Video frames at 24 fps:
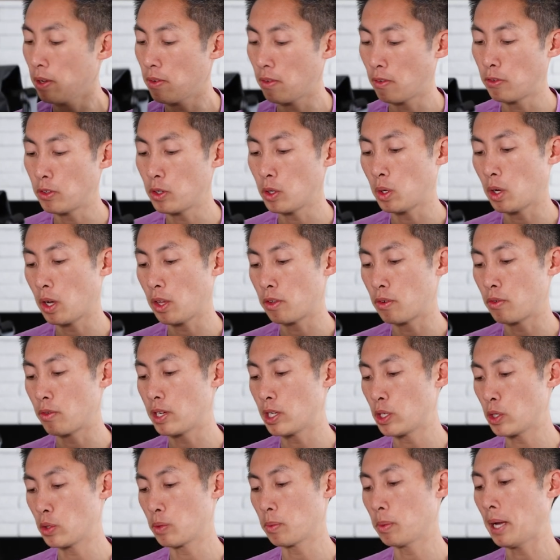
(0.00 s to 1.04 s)
We have a few other
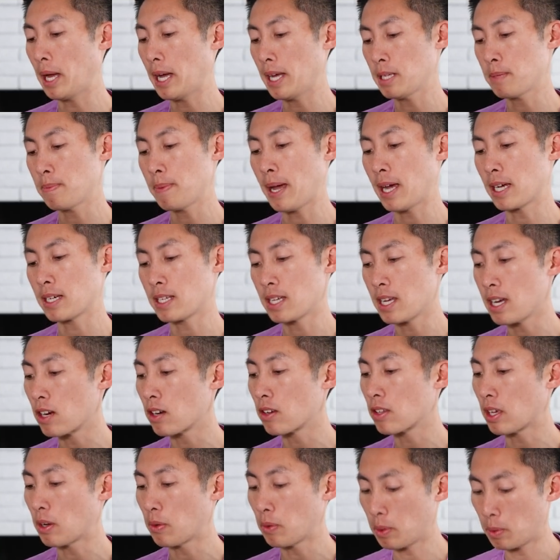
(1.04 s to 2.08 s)
reusable ice packs
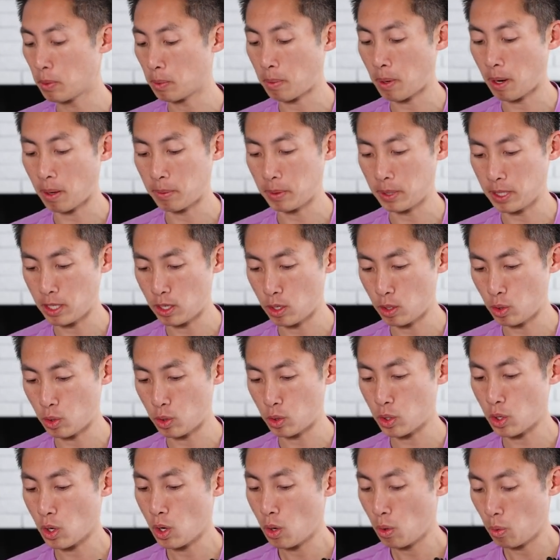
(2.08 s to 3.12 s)
here that we would probably
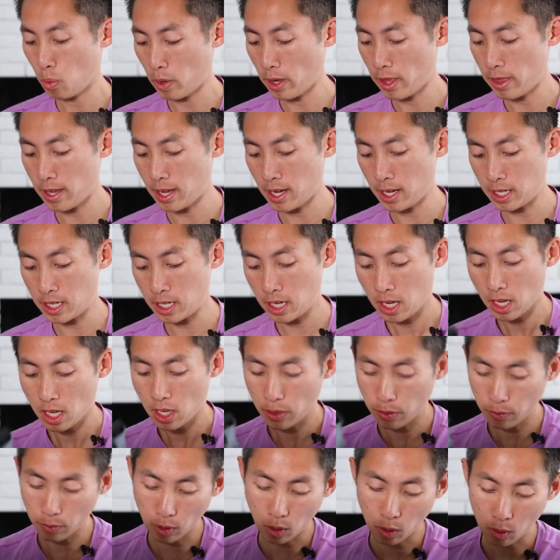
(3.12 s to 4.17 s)
use with it.
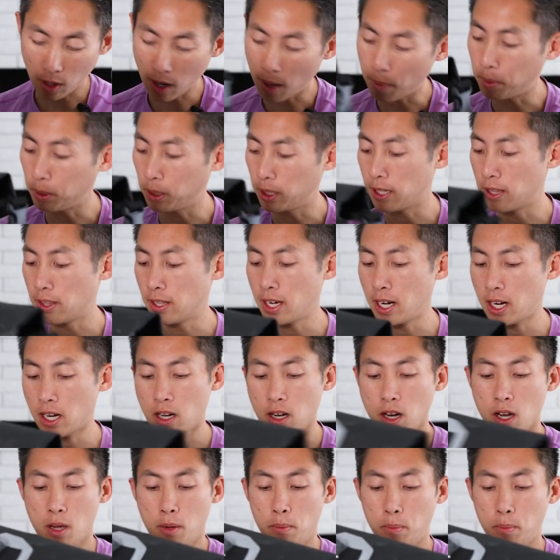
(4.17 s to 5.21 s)
Throw a couple in there,